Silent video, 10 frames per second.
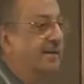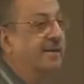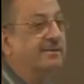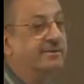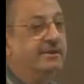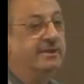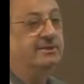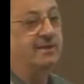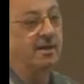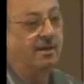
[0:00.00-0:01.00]
these
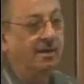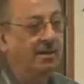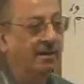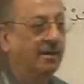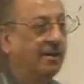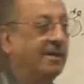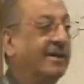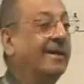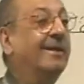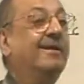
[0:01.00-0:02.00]
are
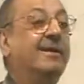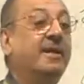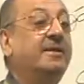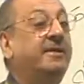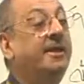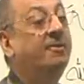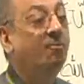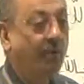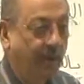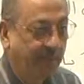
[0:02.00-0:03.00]
linking
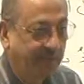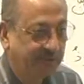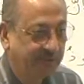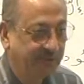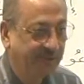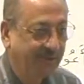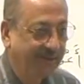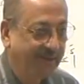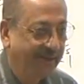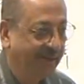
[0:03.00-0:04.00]
verbs.
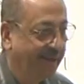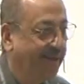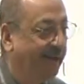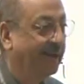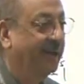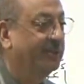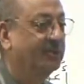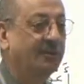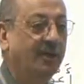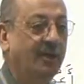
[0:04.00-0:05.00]
In English,
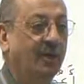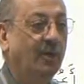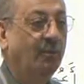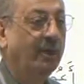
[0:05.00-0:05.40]
we